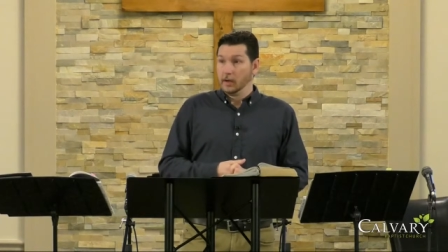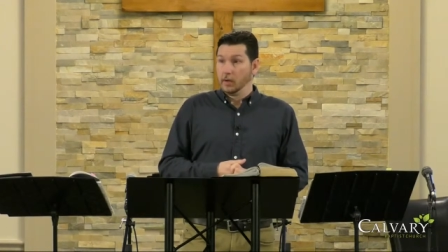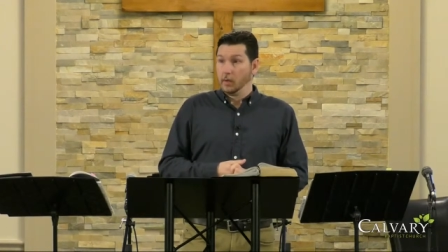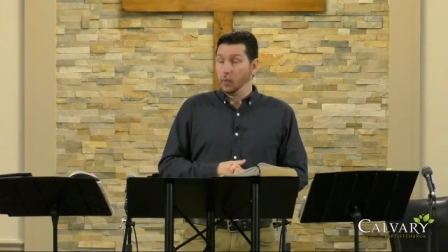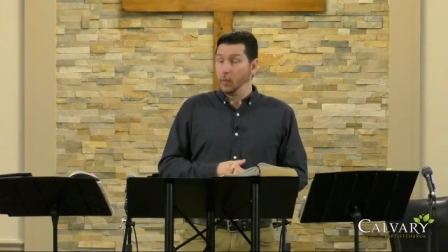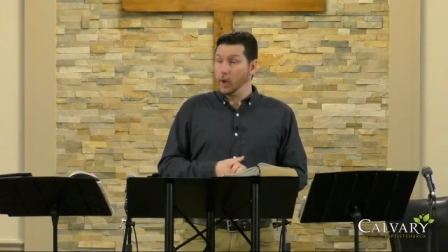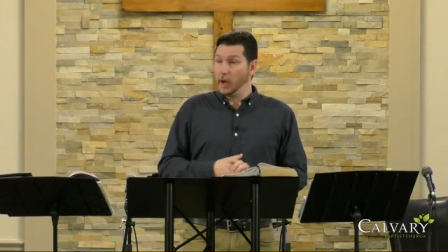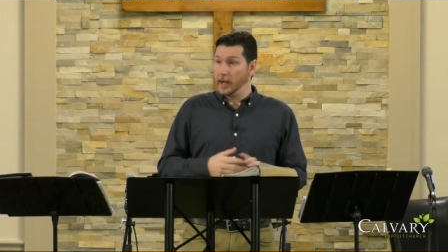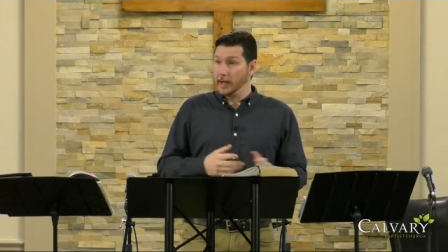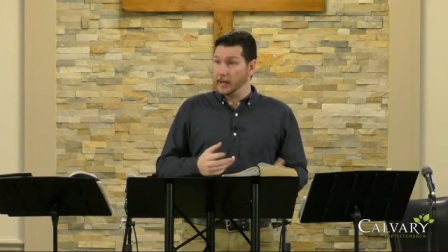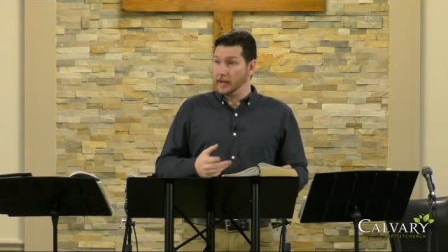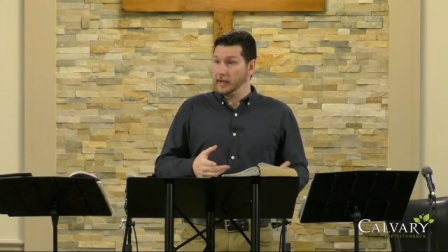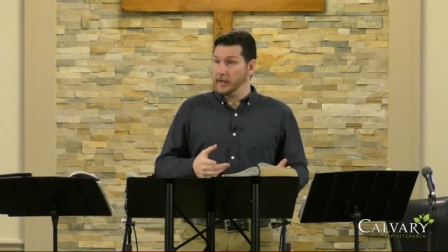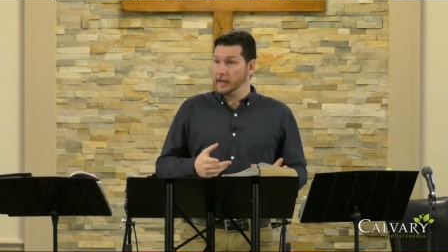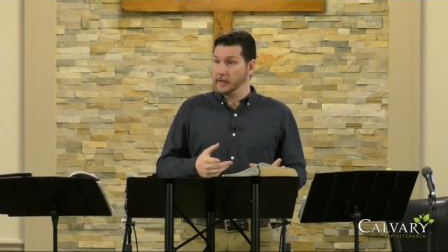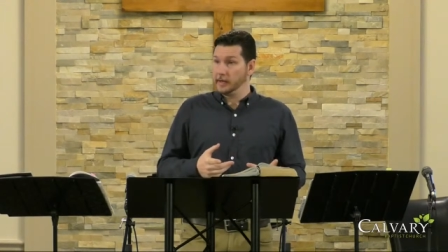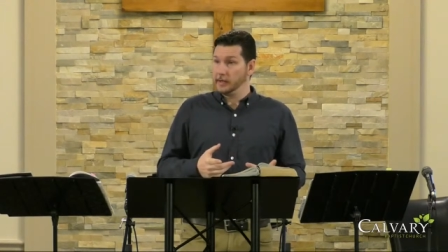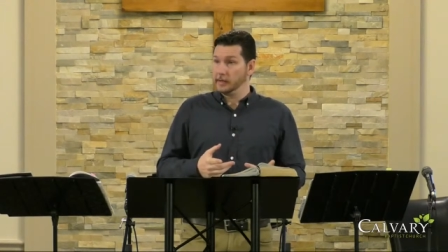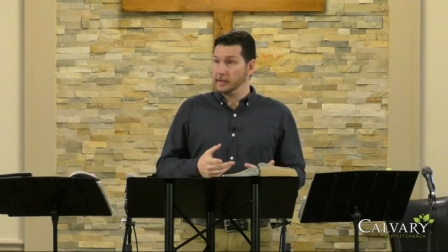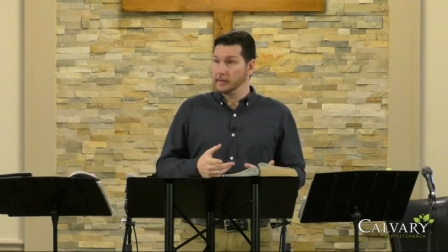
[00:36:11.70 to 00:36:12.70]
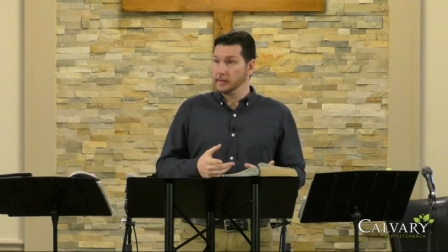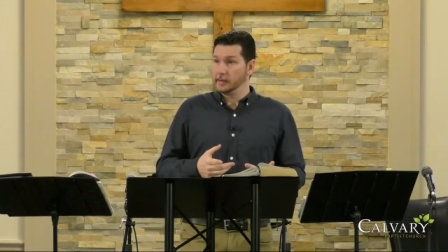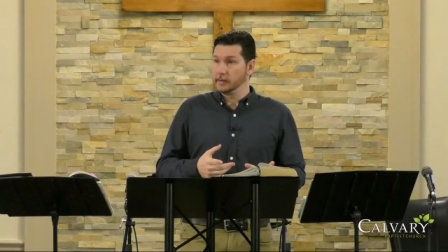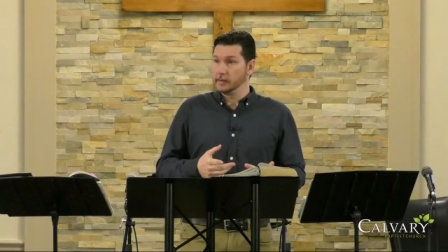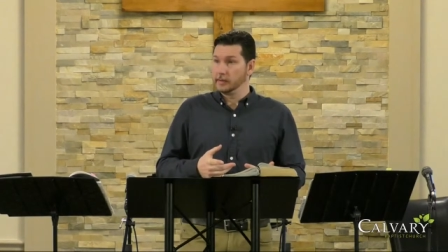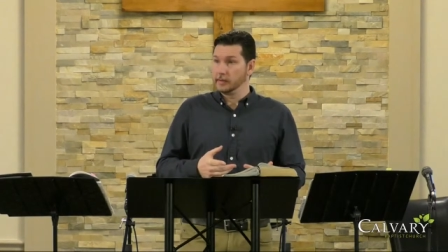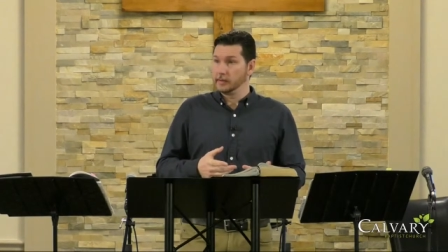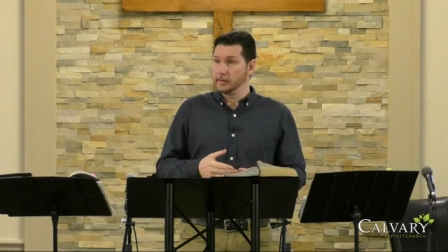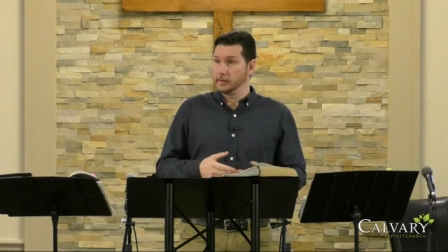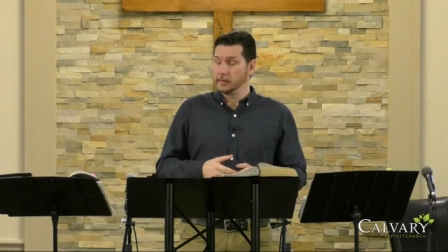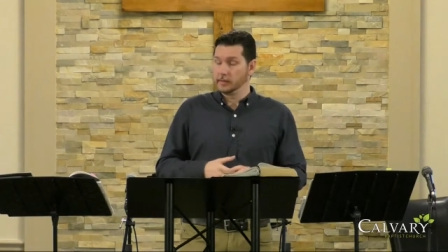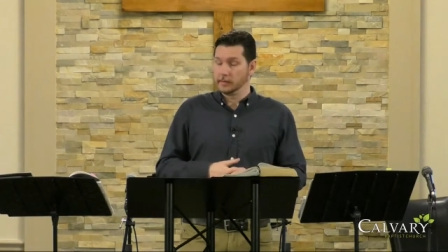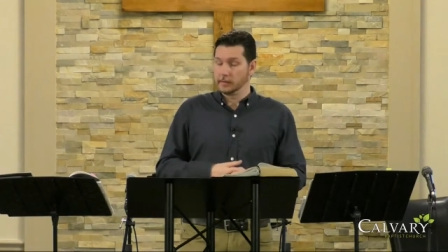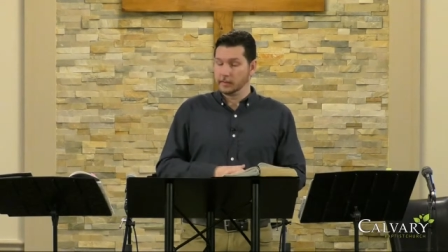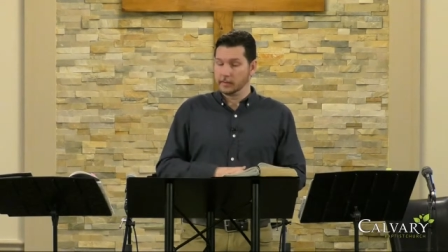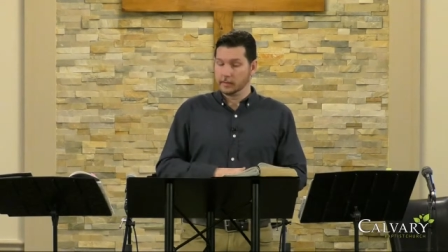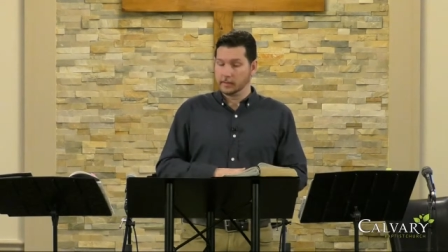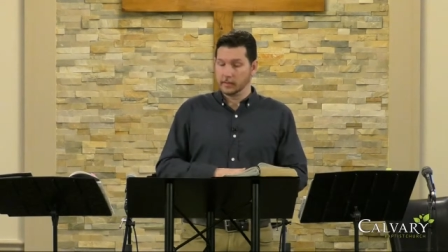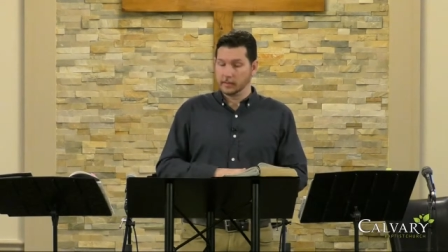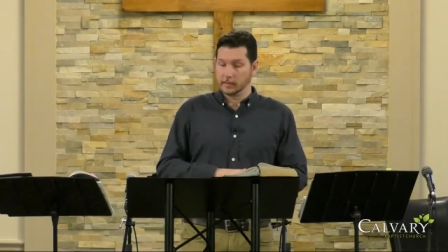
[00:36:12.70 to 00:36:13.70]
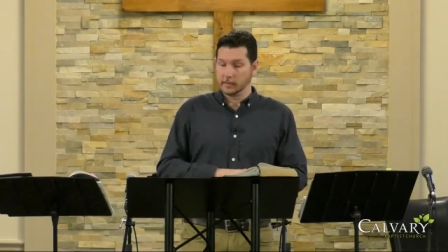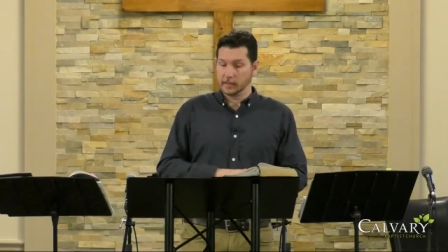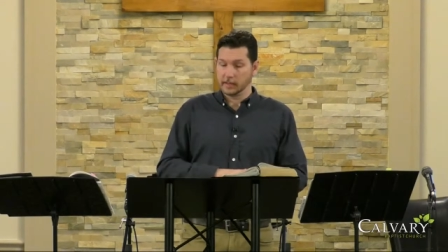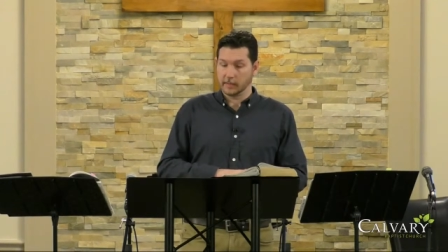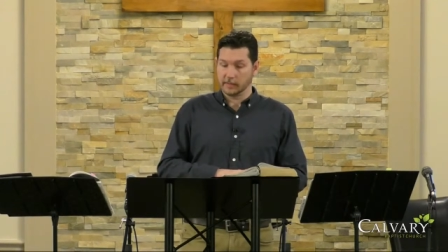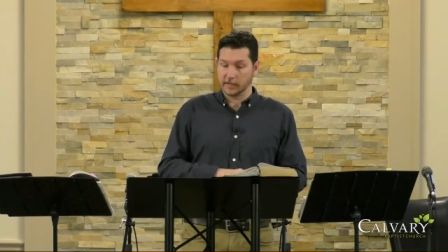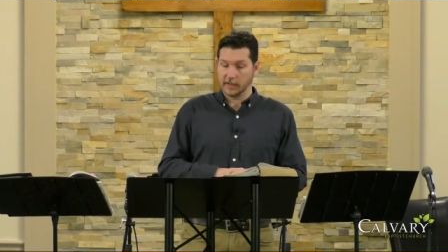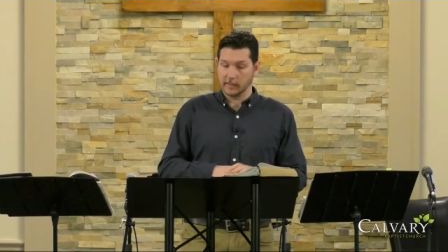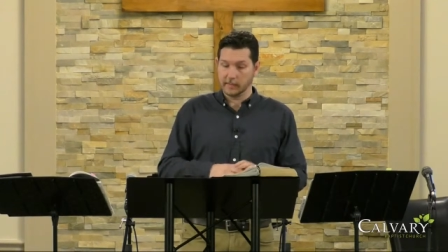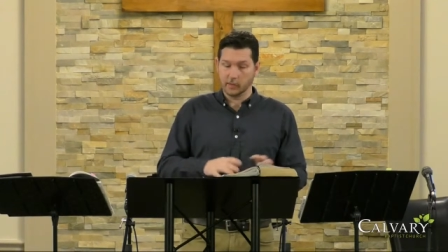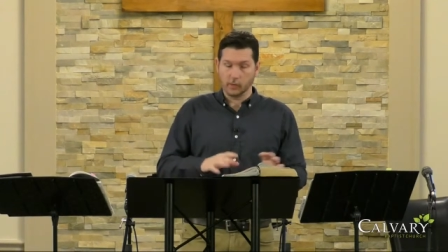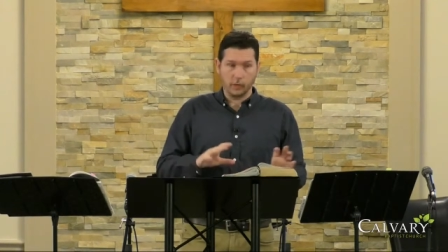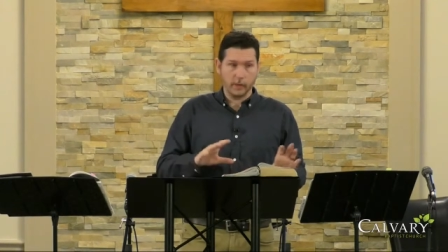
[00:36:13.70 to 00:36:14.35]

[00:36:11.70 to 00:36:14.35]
One, sometimes